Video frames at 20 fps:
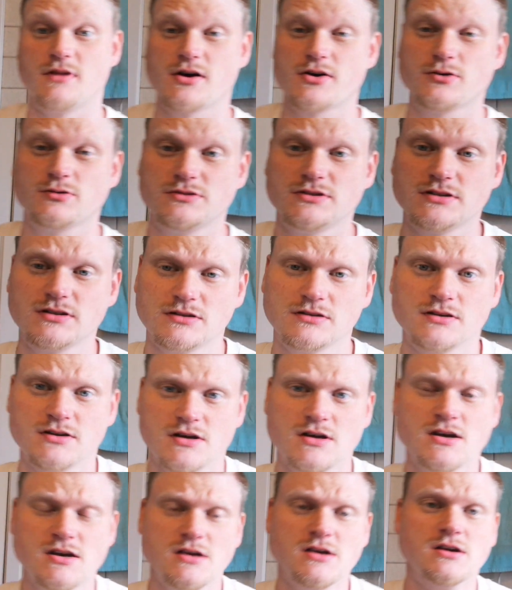My own little
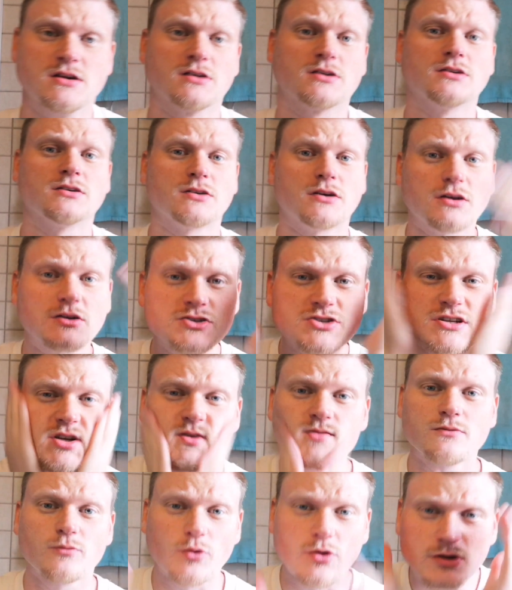
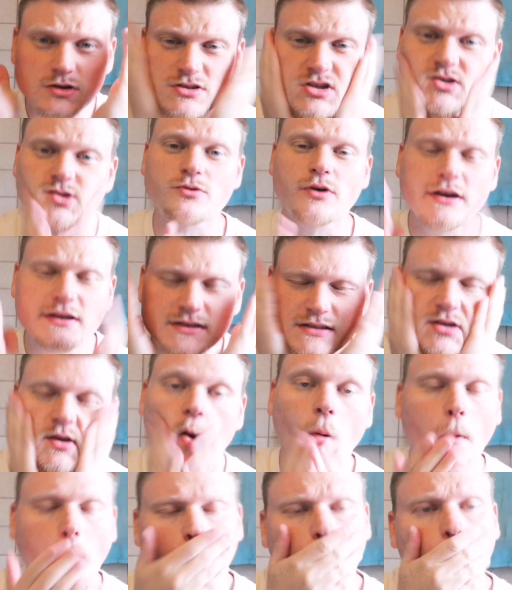concoction works great